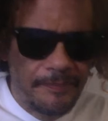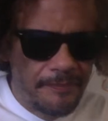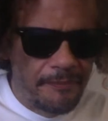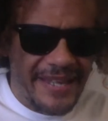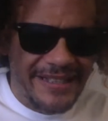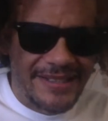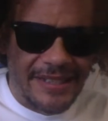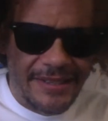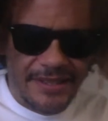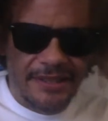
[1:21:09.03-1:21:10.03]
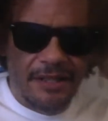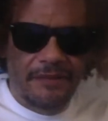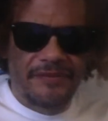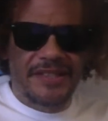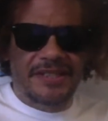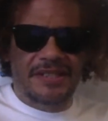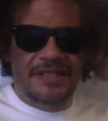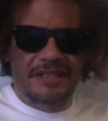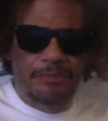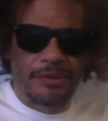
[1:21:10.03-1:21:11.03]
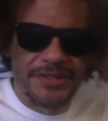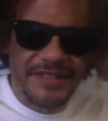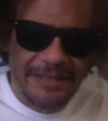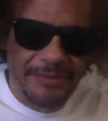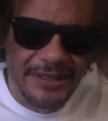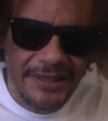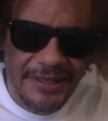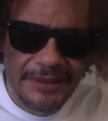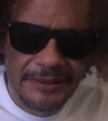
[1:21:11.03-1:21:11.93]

make sense of this simple statement.